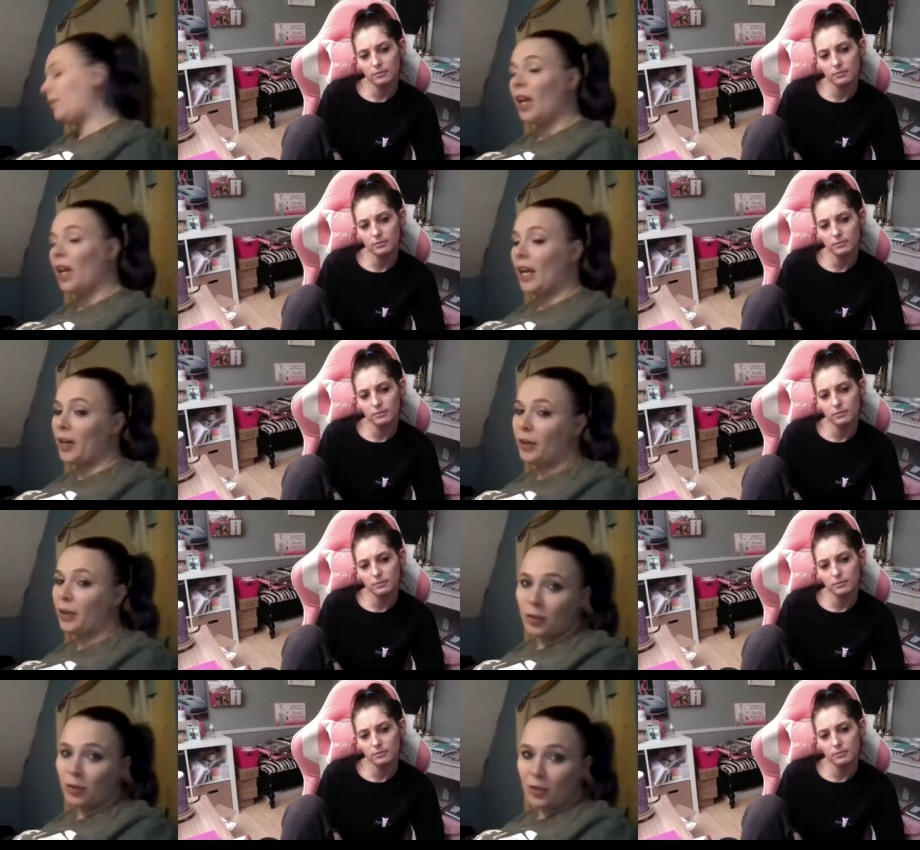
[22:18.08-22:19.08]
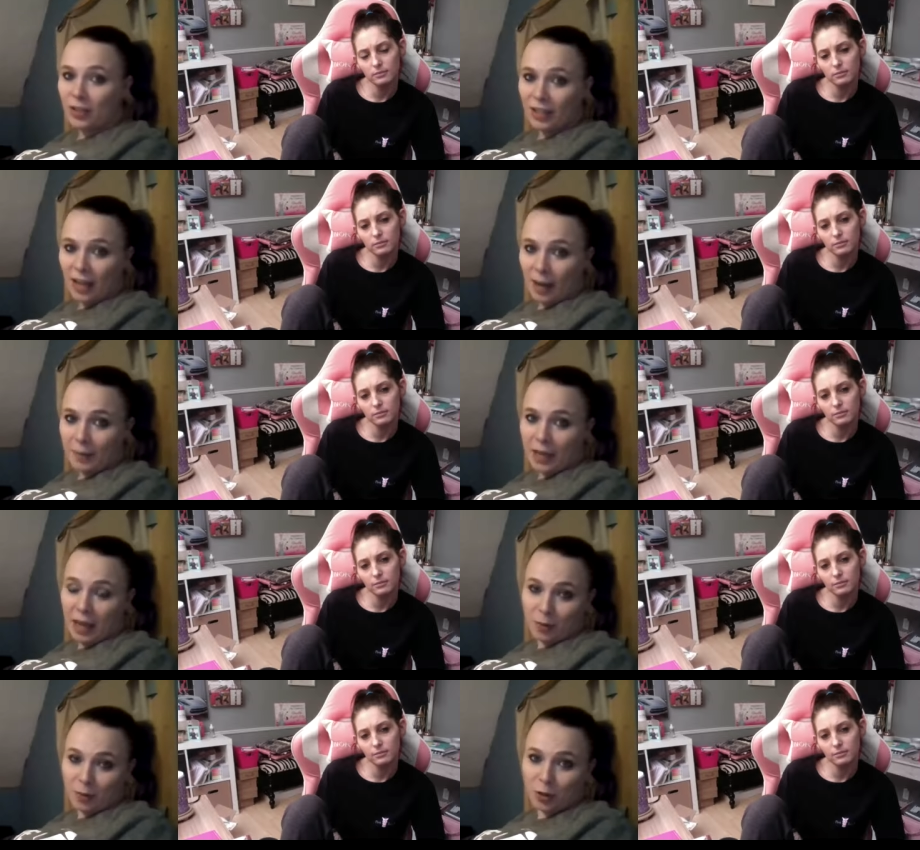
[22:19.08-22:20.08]
Speaker 1: I know you used to not be
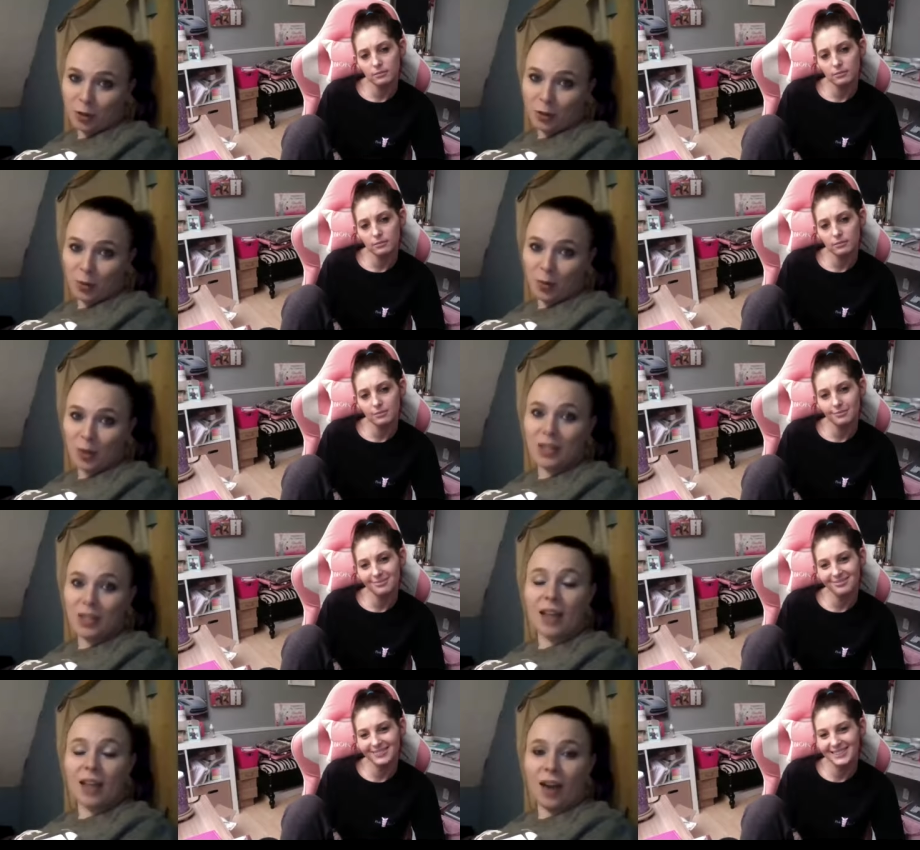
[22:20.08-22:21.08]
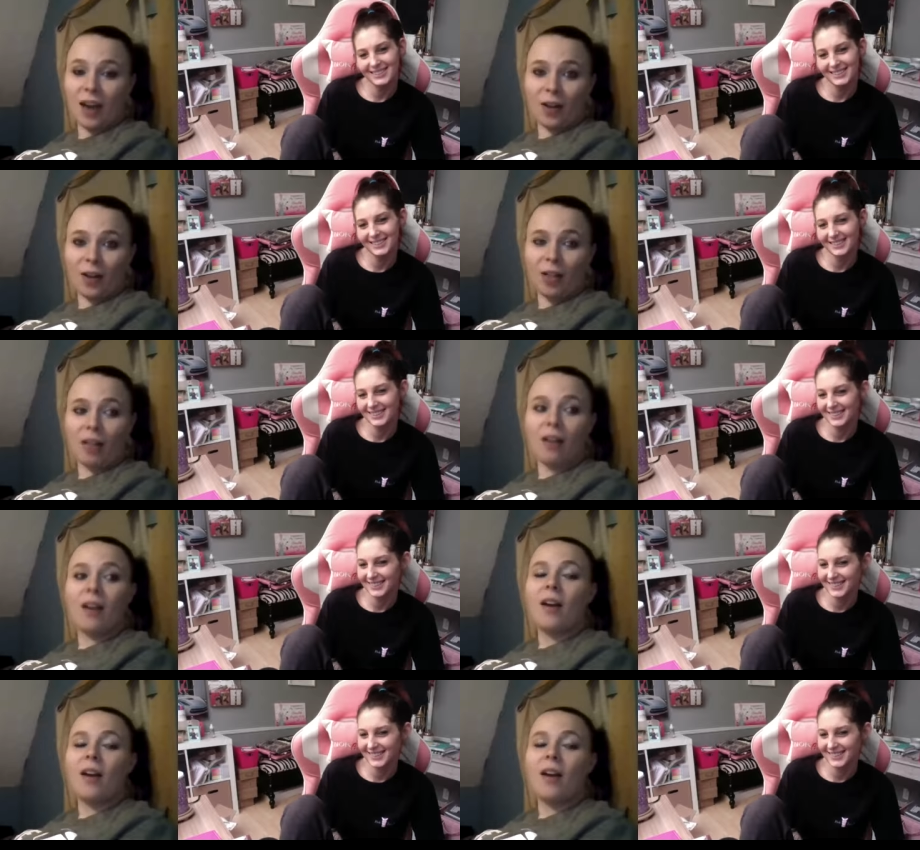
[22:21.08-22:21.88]
able to sell